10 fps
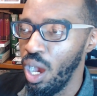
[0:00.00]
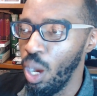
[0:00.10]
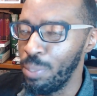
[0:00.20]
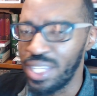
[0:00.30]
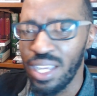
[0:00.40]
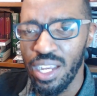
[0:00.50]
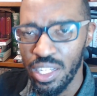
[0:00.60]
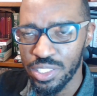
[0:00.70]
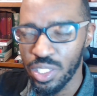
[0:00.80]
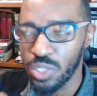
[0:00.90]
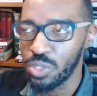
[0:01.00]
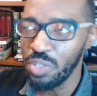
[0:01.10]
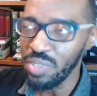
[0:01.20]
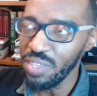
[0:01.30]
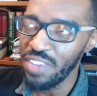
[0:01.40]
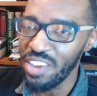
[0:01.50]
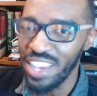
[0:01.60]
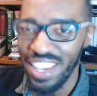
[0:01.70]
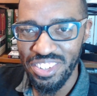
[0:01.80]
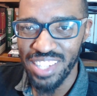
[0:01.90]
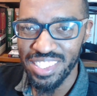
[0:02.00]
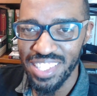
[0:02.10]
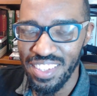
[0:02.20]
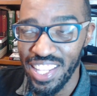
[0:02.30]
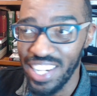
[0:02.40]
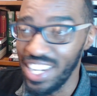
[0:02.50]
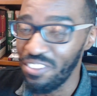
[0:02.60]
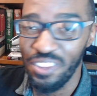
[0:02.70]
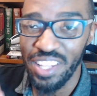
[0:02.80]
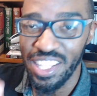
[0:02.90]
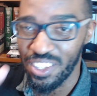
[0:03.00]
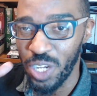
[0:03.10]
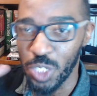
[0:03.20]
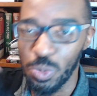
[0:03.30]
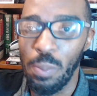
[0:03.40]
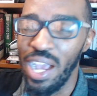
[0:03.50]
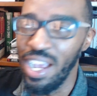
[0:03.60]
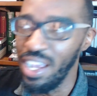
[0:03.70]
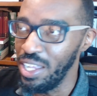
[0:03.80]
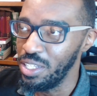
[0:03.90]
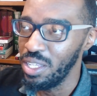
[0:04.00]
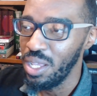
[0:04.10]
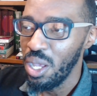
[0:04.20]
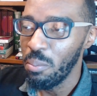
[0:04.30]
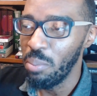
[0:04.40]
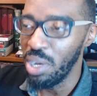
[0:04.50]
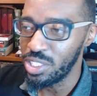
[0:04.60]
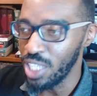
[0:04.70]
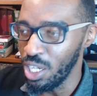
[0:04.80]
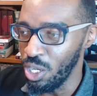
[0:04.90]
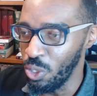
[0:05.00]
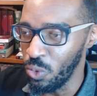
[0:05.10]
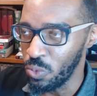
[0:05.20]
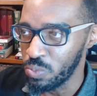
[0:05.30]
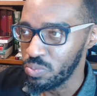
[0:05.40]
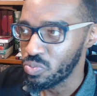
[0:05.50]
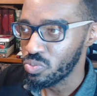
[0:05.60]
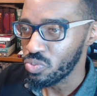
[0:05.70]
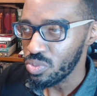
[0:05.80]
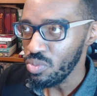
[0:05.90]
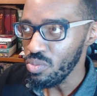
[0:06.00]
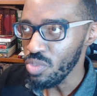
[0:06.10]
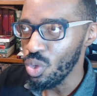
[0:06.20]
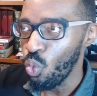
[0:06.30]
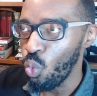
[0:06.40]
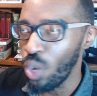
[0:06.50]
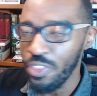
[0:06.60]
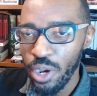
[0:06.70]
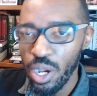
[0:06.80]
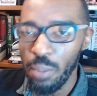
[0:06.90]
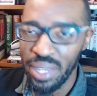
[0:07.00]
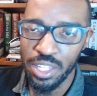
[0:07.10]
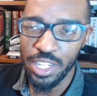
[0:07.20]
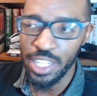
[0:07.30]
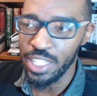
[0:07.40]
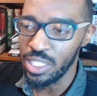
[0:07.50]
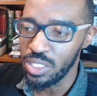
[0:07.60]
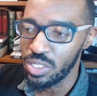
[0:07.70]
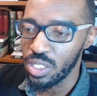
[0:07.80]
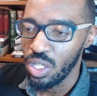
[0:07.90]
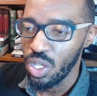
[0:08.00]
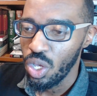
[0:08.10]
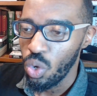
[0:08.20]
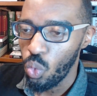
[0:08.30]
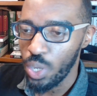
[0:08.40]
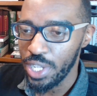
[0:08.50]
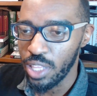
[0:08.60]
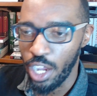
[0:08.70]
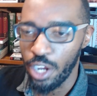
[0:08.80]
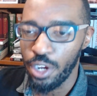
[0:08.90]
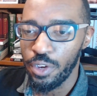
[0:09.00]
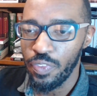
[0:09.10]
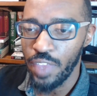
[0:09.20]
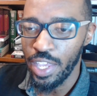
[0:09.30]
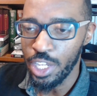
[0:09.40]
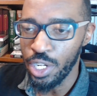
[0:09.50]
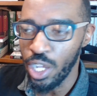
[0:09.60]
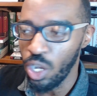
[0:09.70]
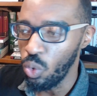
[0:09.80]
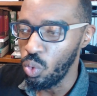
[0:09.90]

Because so something very interesting that never really crossed my mind, but so with her abilities, we learn that